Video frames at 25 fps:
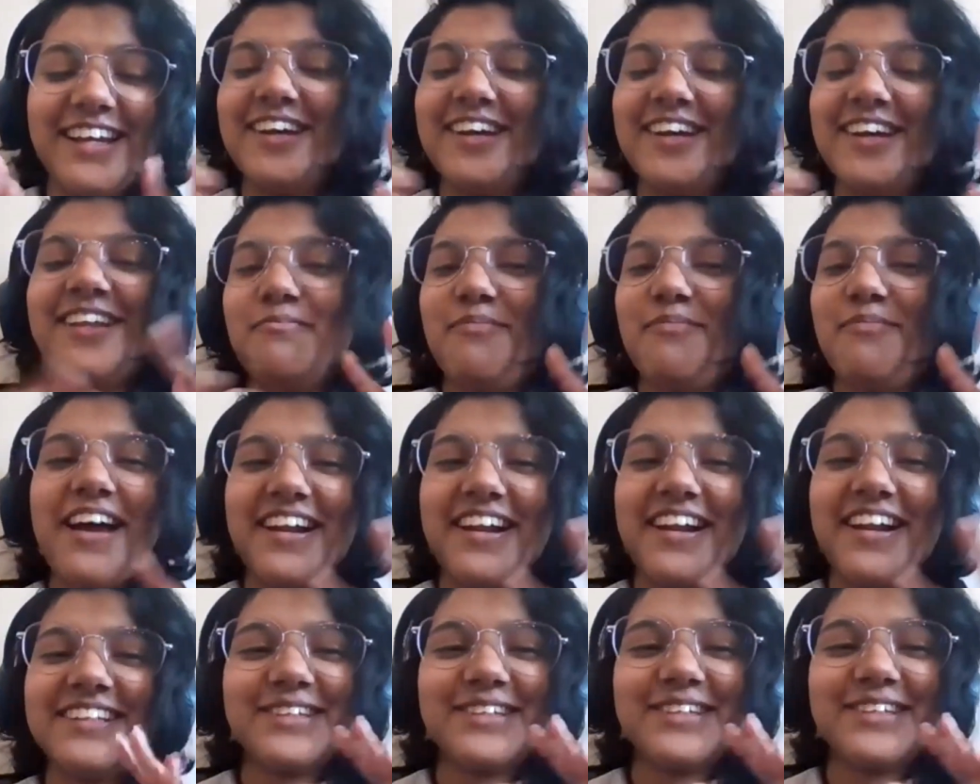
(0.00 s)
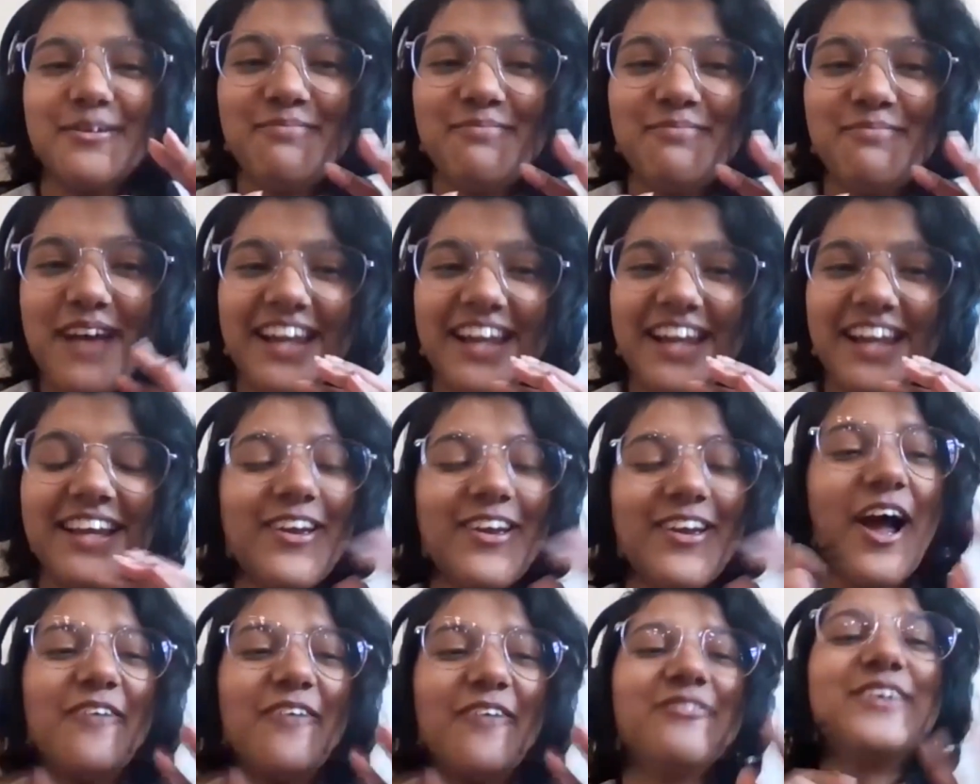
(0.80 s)
Like the parents
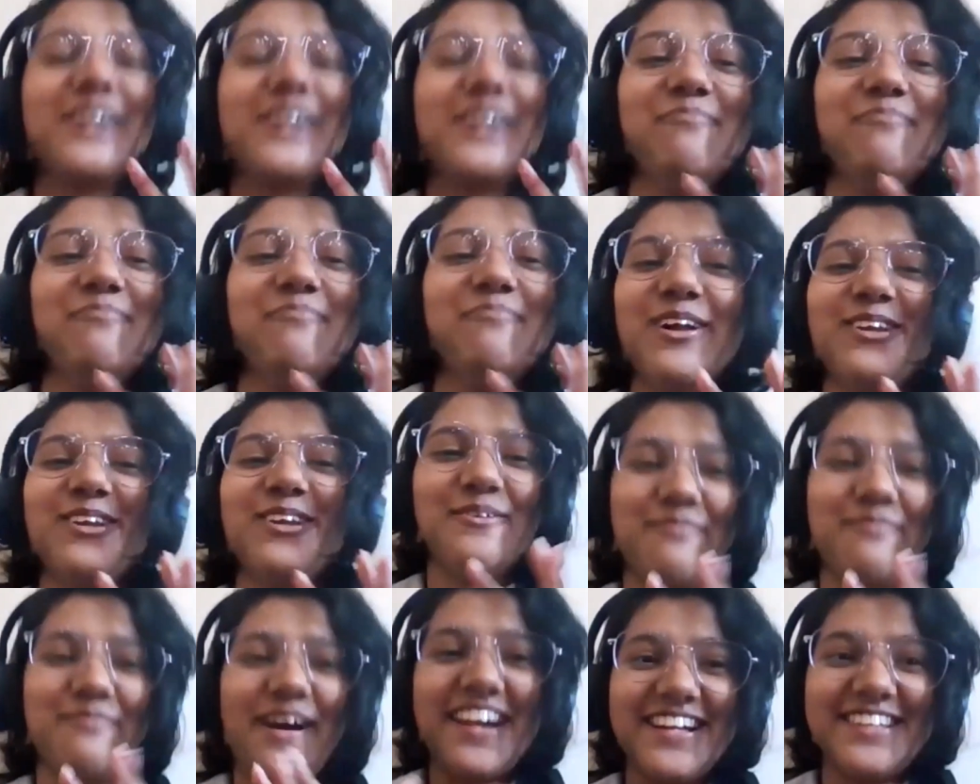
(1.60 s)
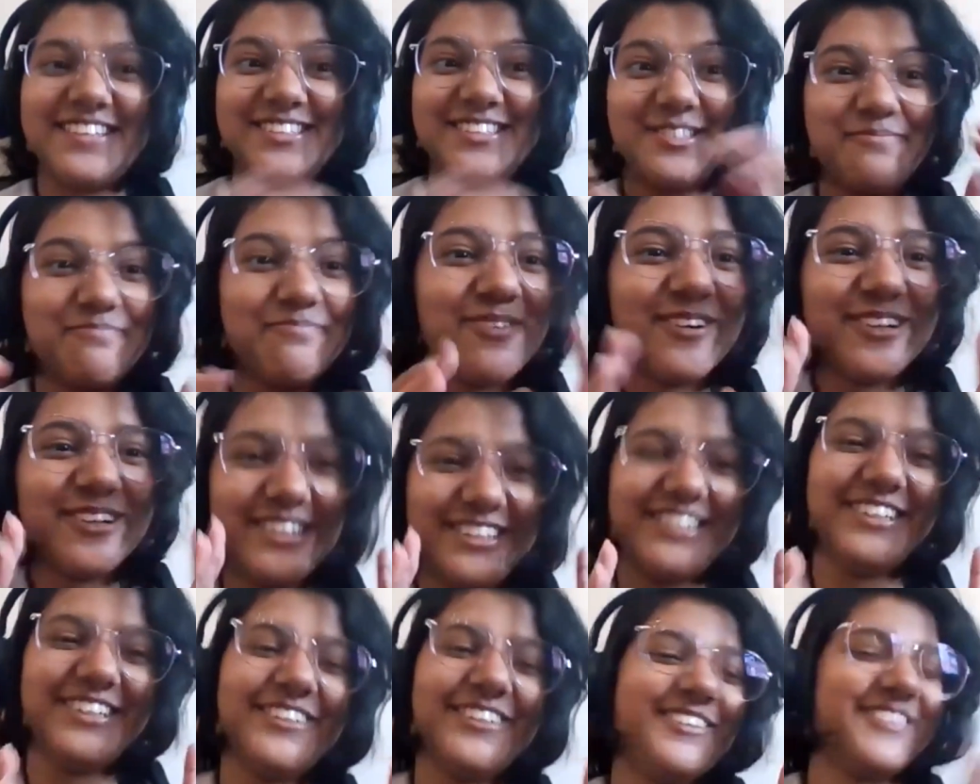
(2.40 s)
you have to compel your parents
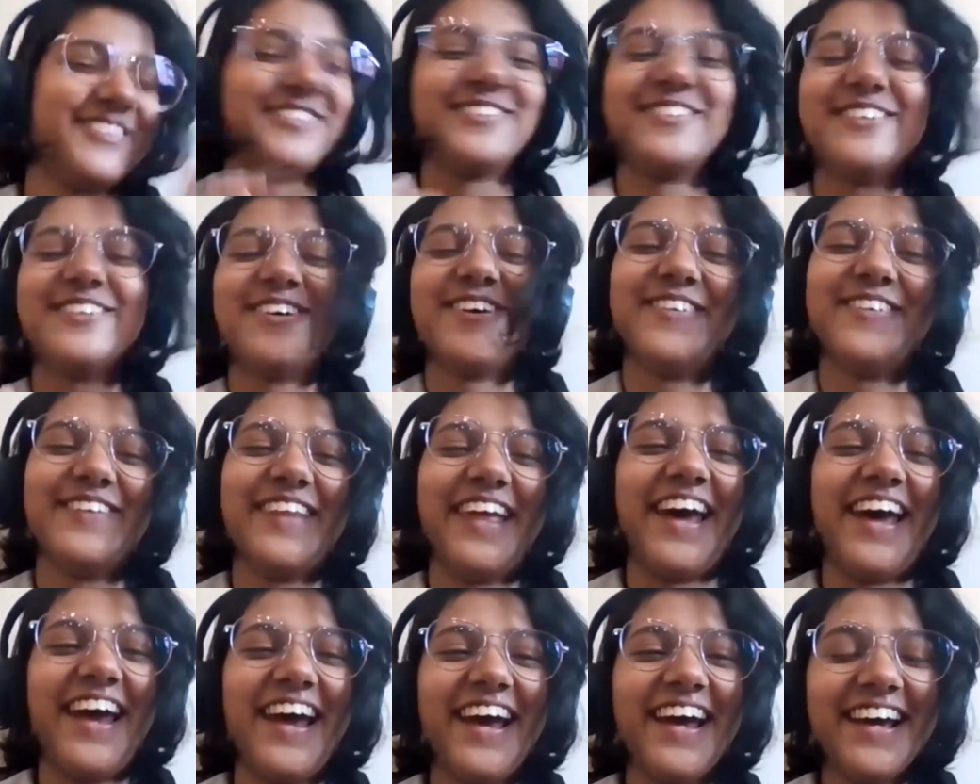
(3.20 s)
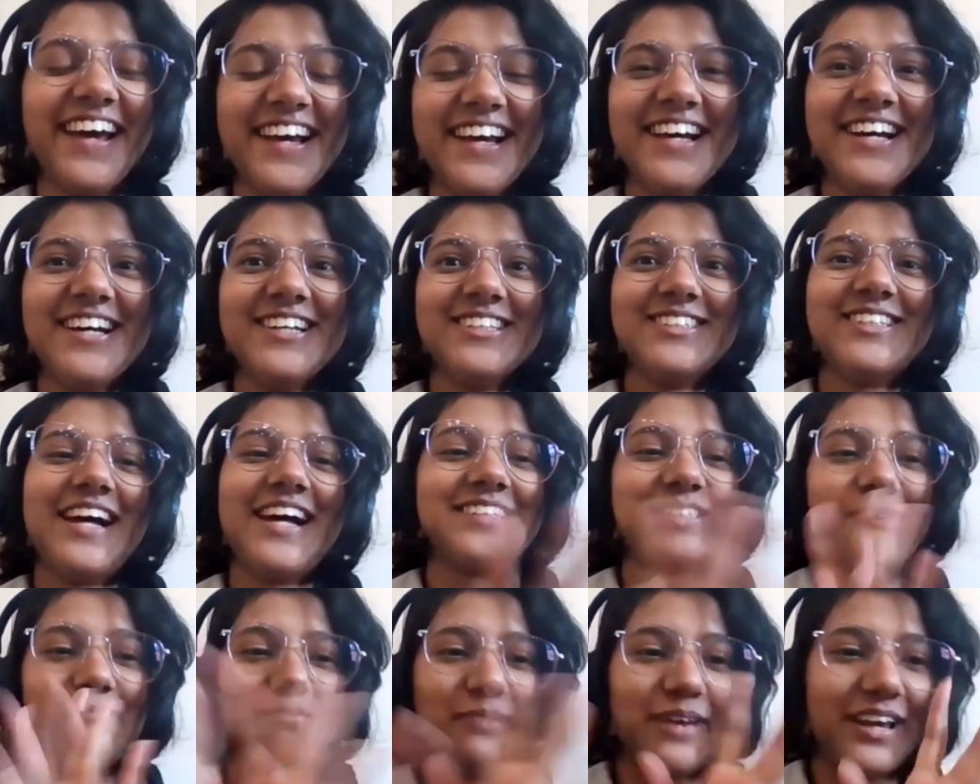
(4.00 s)
to push you to go there.
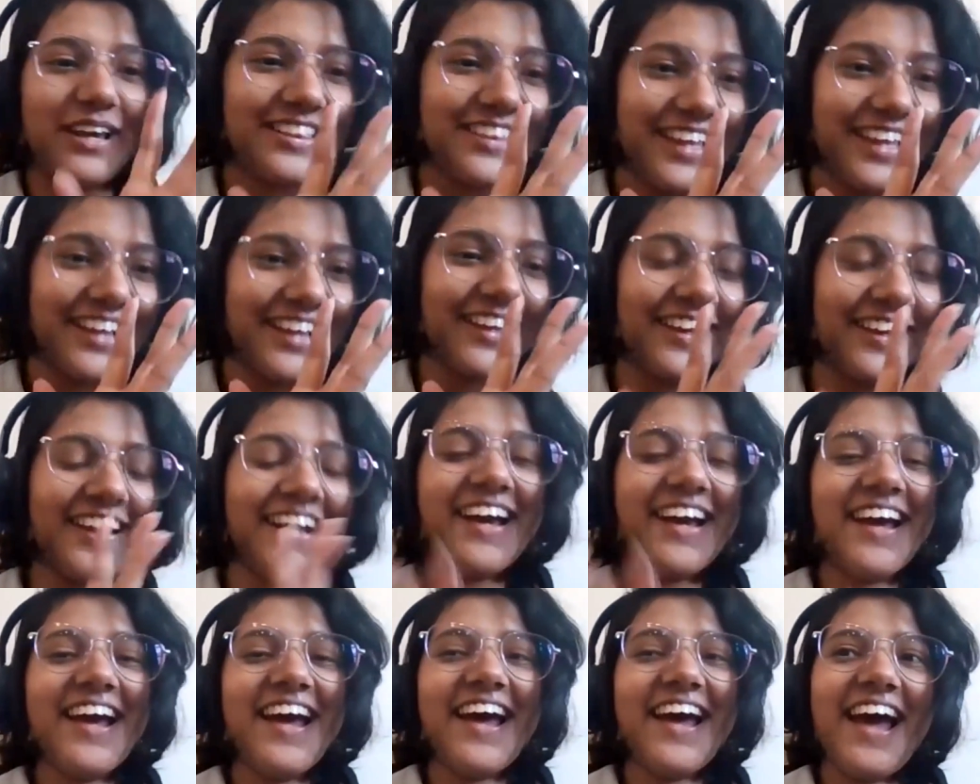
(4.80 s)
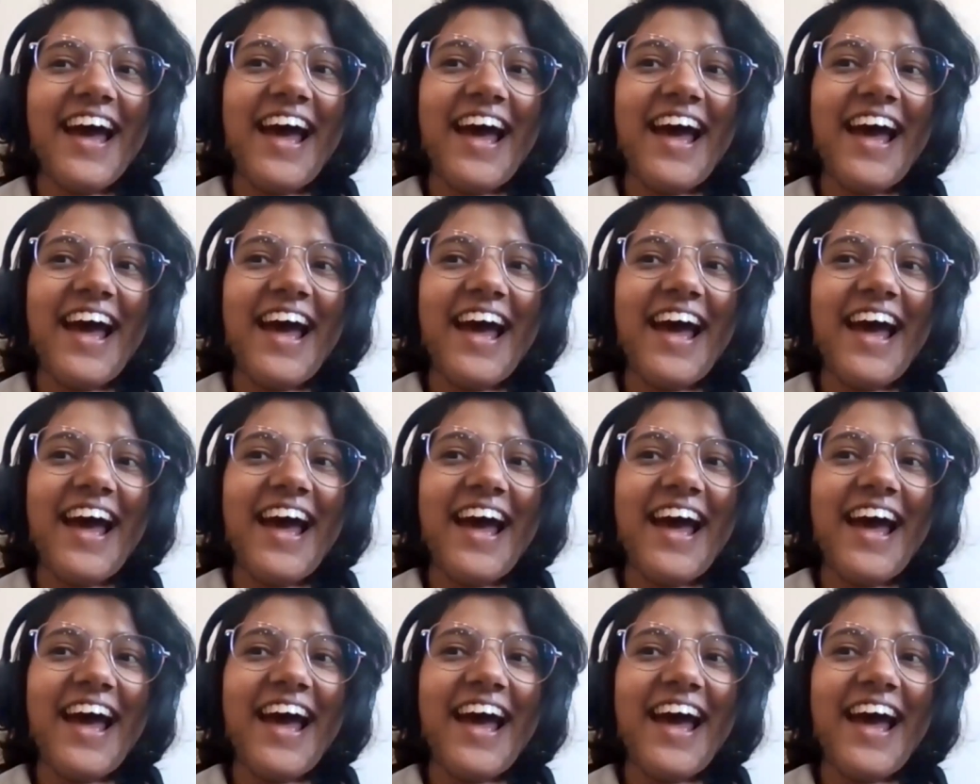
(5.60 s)
So that's a big thing.